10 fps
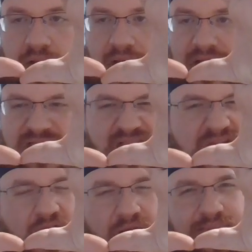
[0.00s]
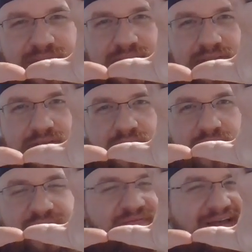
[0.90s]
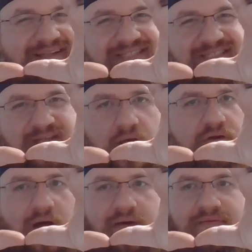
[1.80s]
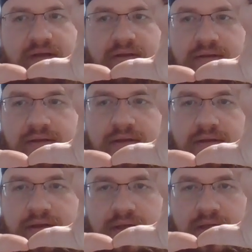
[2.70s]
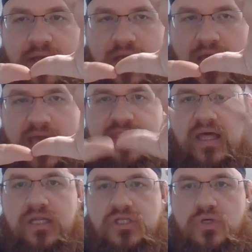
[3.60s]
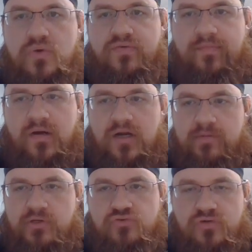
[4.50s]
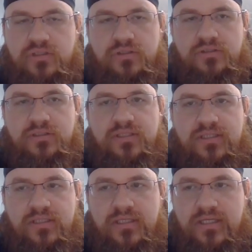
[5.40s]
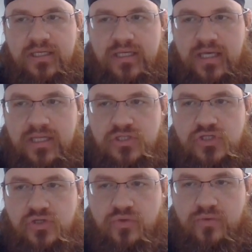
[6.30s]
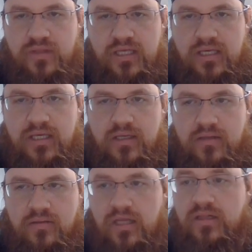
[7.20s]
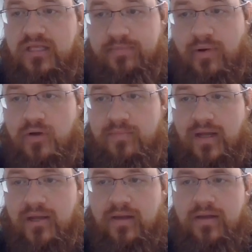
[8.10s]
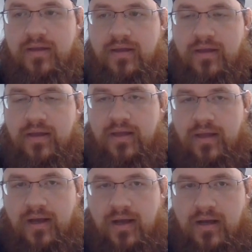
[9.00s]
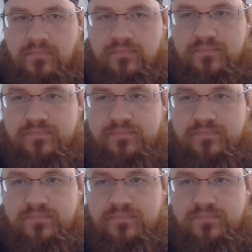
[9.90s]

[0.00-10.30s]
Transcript: I guess the nubs, the vents on Koffing, and then two of them are going to be drilled into the like the Pokemon, um,